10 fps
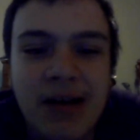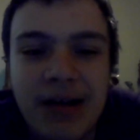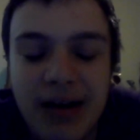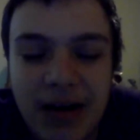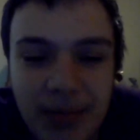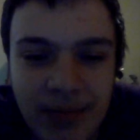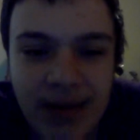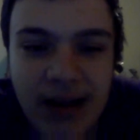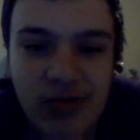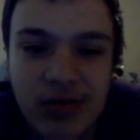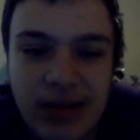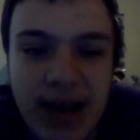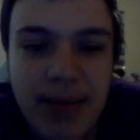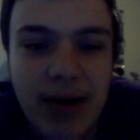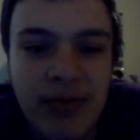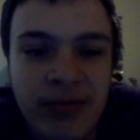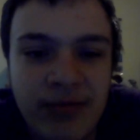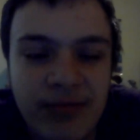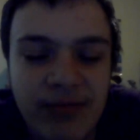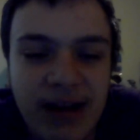That just came out
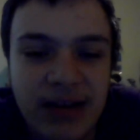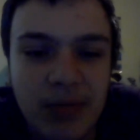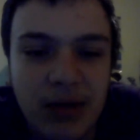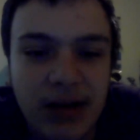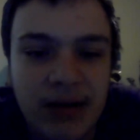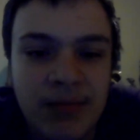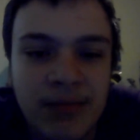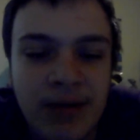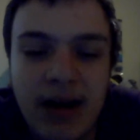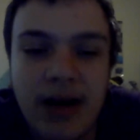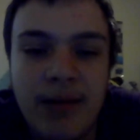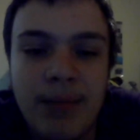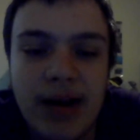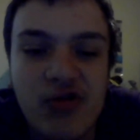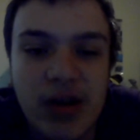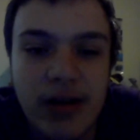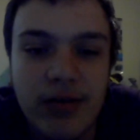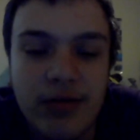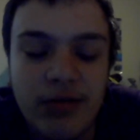randomly by chance.